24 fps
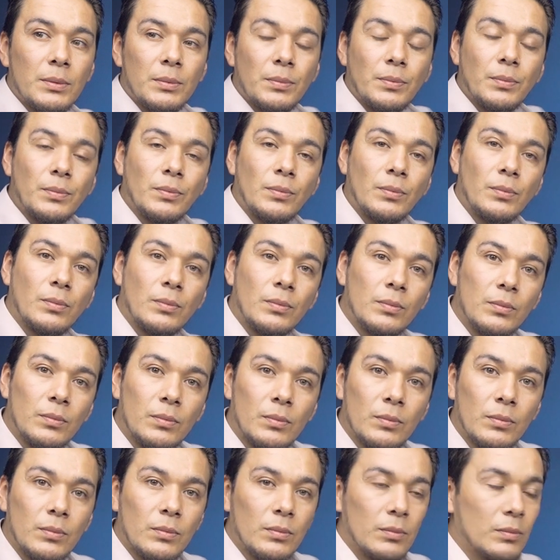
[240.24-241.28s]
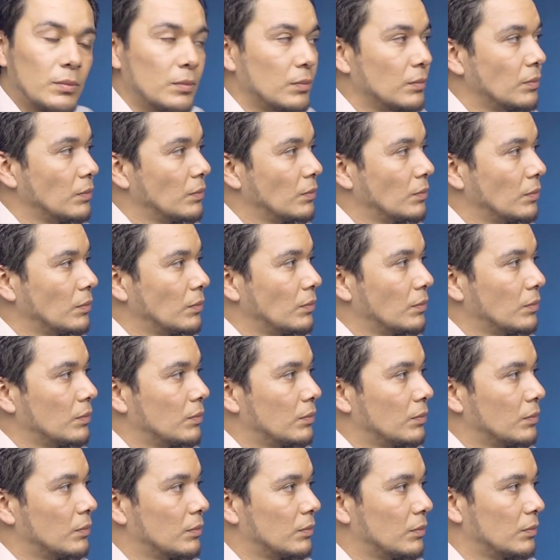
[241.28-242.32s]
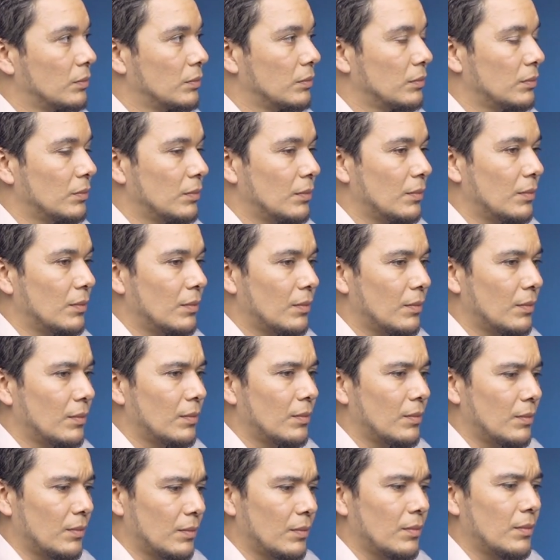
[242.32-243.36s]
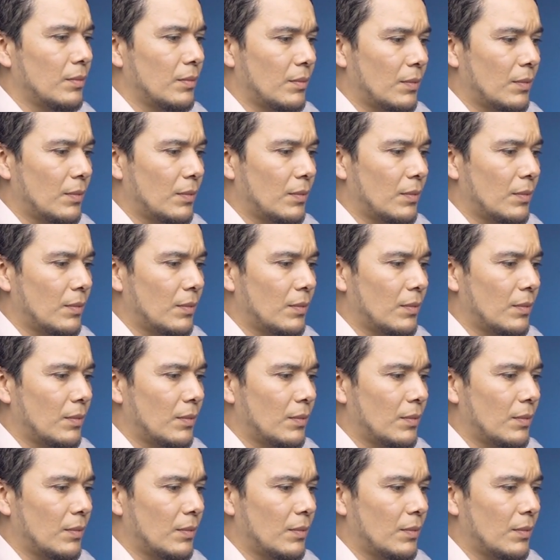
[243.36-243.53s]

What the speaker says: No words are spoken by the person on screen.